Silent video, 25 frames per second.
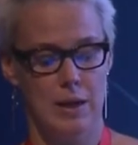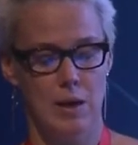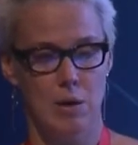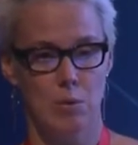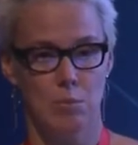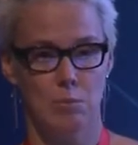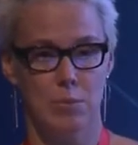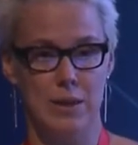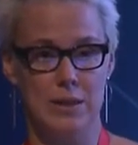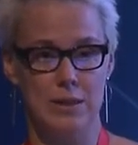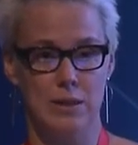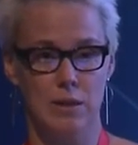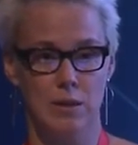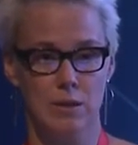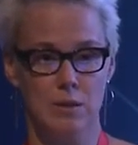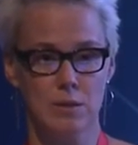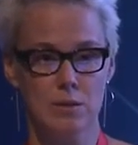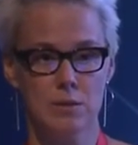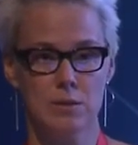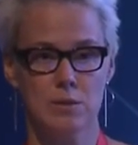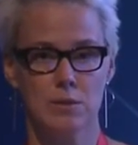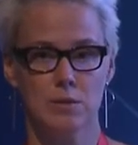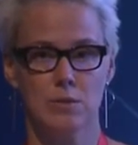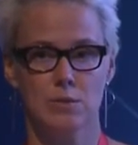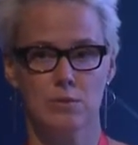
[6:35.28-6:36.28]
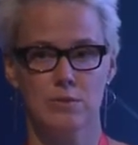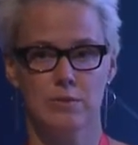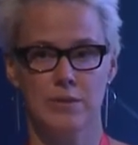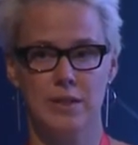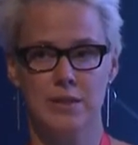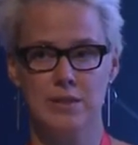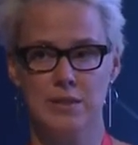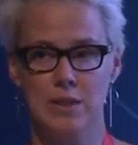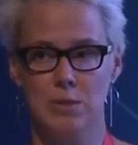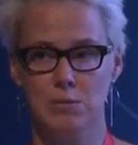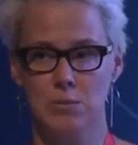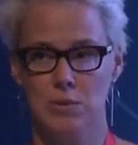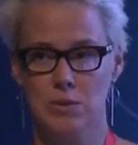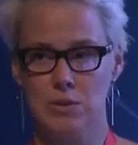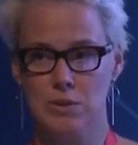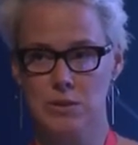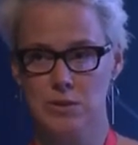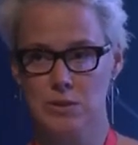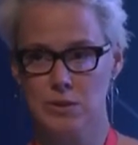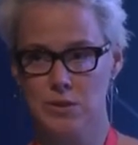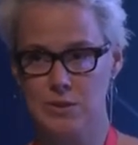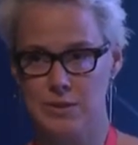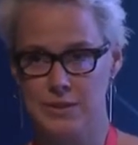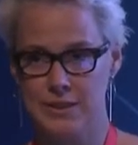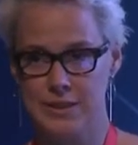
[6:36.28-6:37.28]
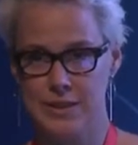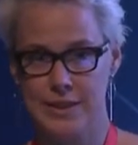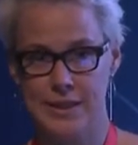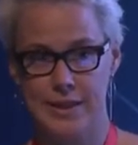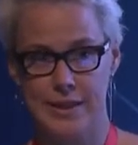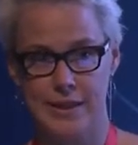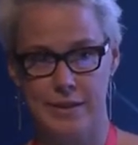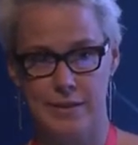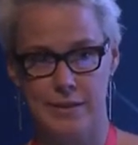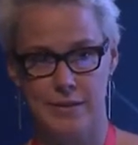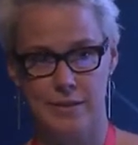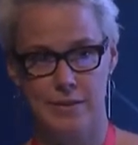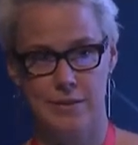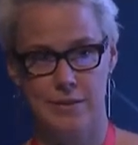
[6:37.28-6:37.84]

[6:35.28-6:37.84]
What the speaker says: But also, there are some concerns here.